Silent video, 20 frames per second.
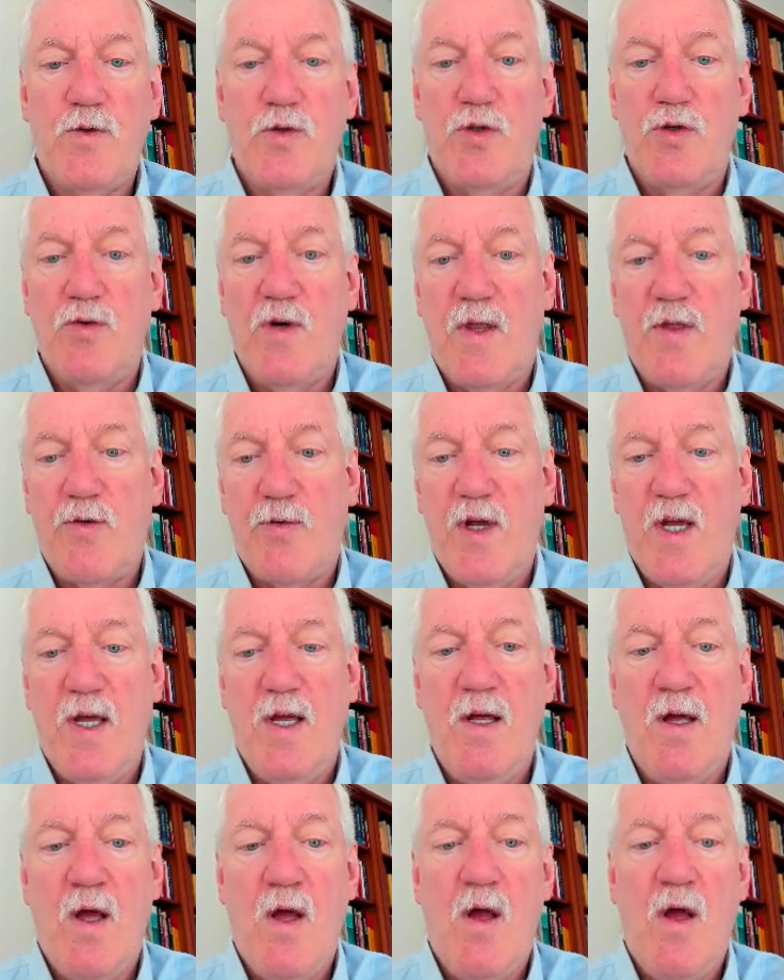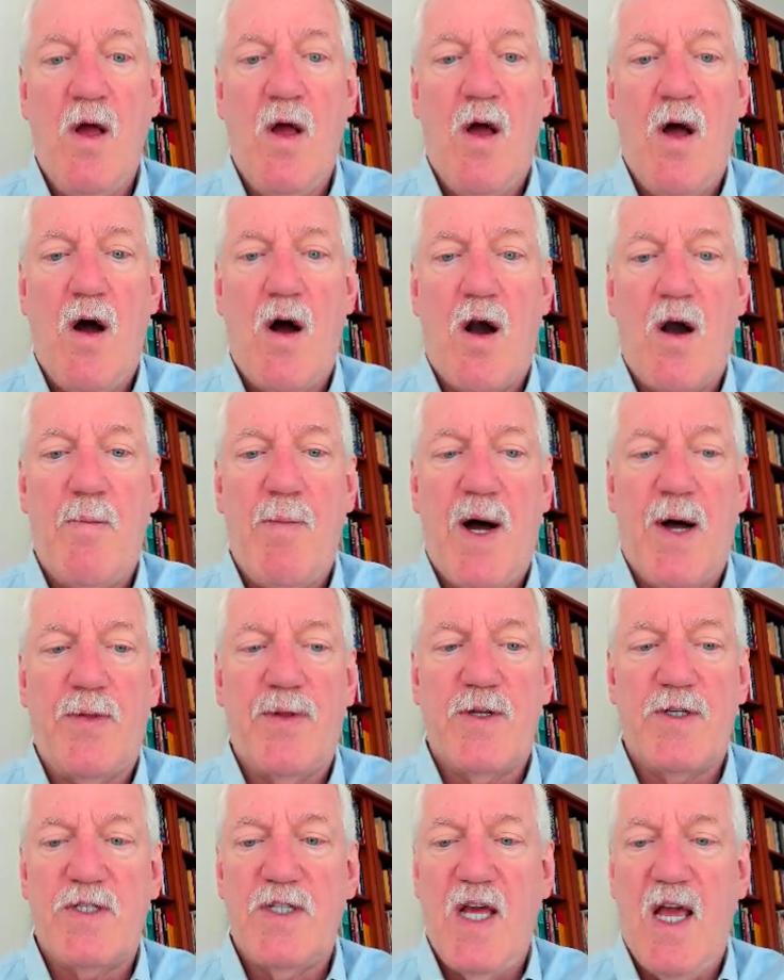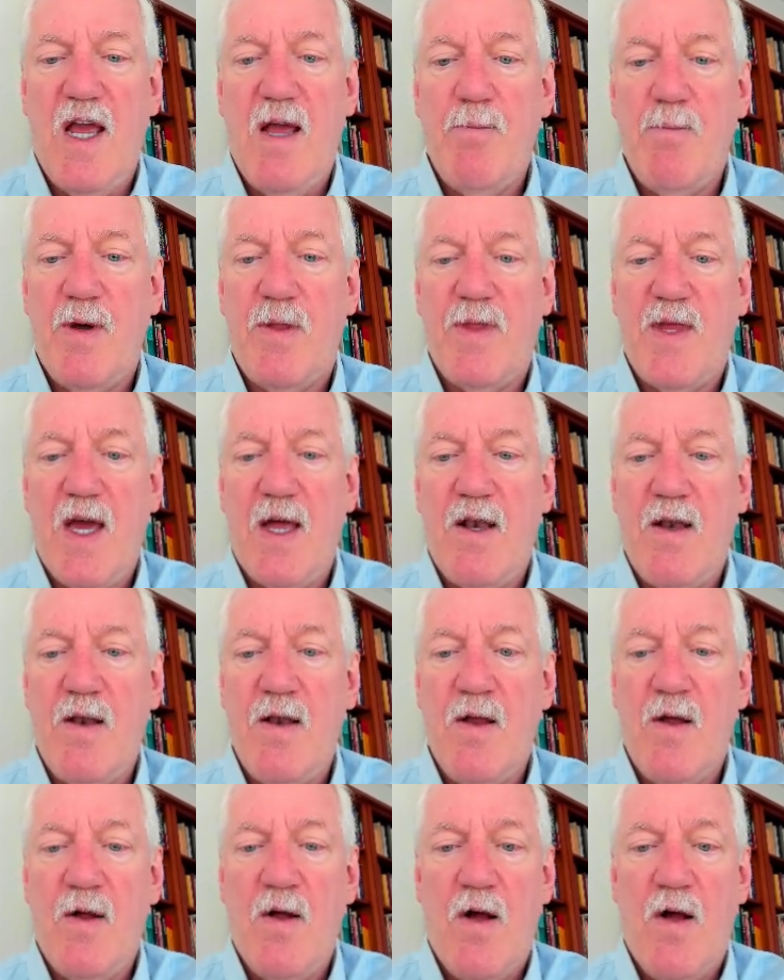2 and 3 are about the same, but then